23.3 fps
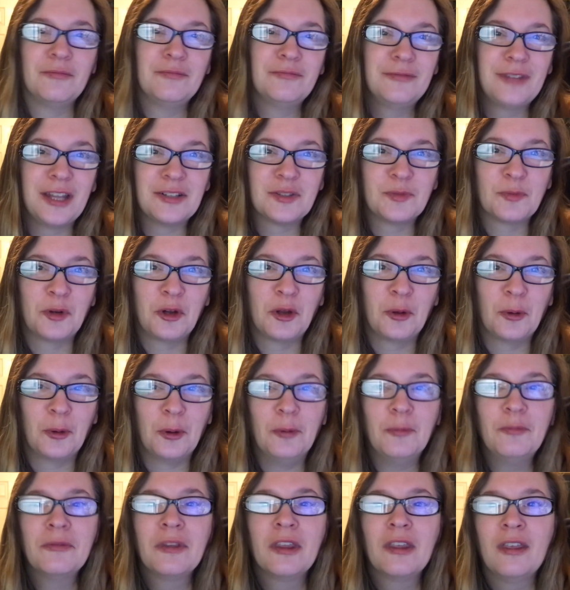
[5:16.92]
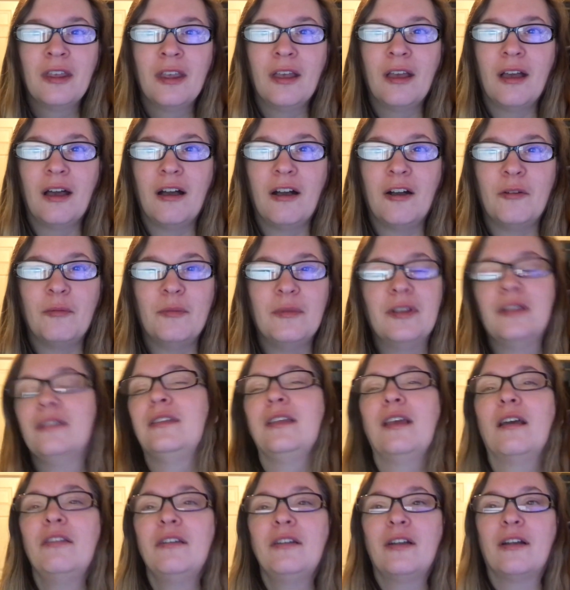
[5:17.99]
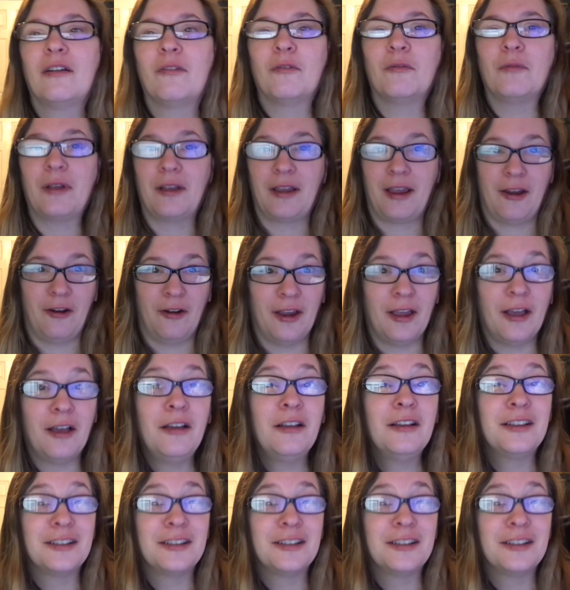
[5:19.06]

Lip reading: that's pretty cool. The other area,